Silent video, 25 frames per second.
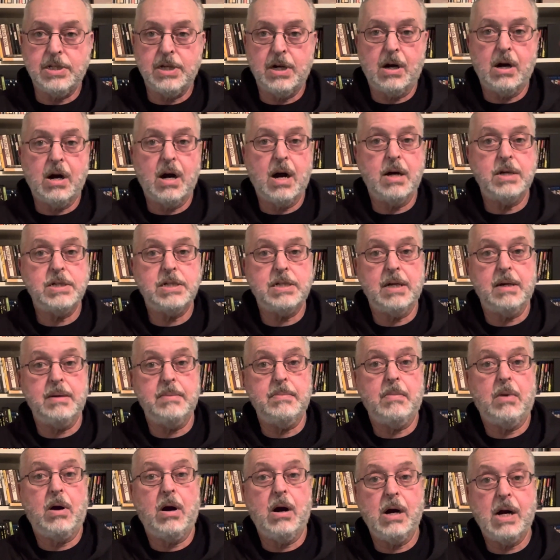There are
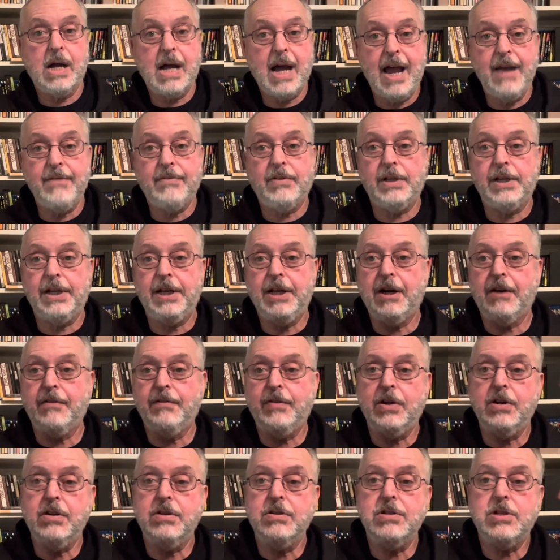some archival
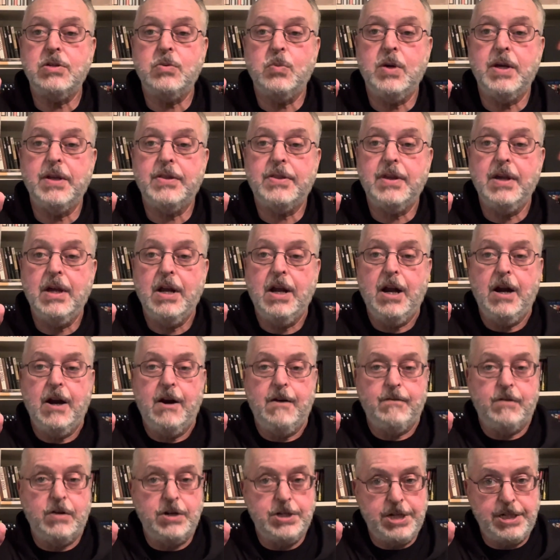interviews with
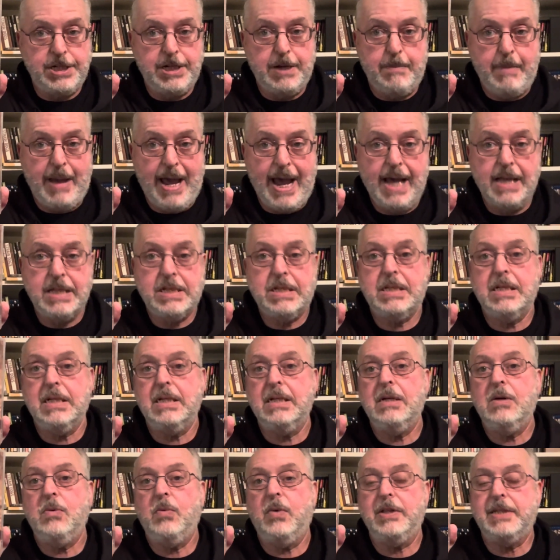Virginia
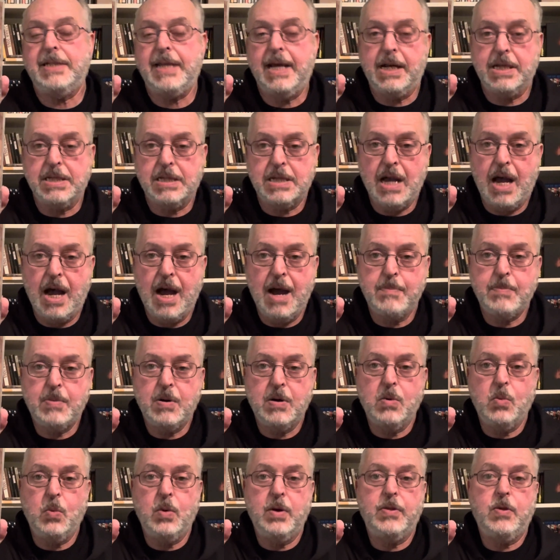Madsen with Dennis
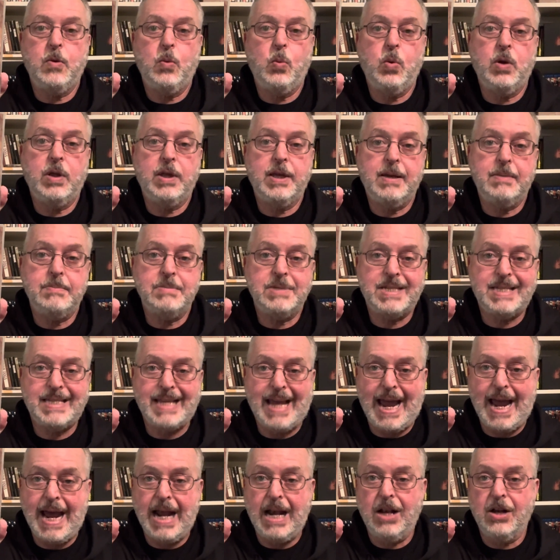Hopper, with William
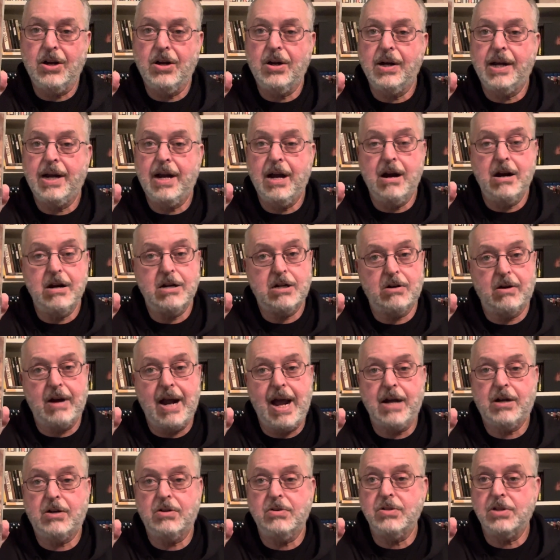Sadler, a character
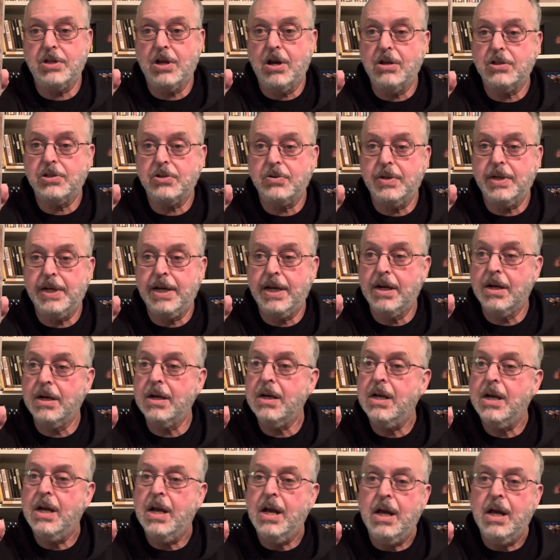actor who's also in here.